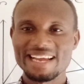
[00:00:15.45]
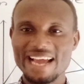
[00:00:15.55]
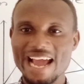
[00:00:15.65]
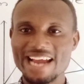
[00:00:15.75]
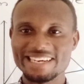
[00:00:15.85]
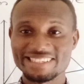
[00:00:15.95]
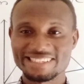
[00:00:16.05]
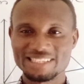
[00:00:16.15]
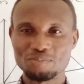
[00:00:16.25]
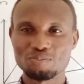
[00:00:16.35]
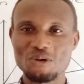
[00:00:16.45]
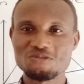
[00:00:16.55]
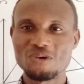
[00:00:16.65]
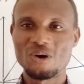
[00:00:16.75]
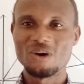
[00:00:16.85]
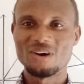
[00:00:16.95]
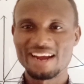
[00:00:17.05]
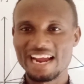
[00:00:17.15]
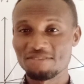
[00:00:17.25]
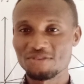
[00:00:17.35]
and simple
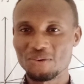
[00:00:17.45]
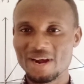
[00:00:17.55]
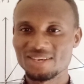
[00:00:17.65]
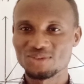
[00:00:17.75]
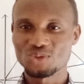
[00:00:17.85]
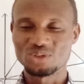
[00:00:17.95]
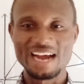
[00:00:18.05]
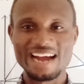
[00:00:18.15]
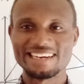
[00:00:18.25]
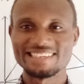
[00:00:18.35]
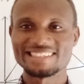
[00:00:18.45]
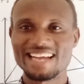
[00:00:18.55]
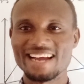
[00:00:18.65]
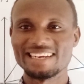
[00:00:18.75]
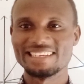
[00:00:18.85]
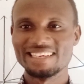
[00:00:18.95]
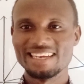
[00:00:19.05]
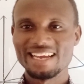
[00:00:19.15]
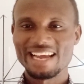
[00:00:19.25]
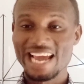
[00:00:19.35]
for everyone to understand
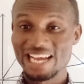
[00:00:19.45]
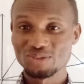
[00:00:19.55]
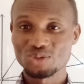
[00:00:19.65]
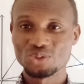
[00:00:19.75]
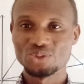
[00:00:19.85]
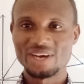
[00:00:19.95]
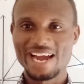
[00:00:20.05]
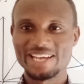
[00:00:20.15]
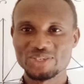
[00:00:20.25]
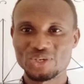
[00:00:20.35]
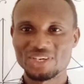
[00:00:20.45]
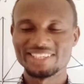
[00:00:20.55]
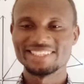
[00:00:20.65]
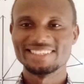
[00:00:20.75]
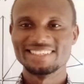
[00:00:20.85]
and to enjoy.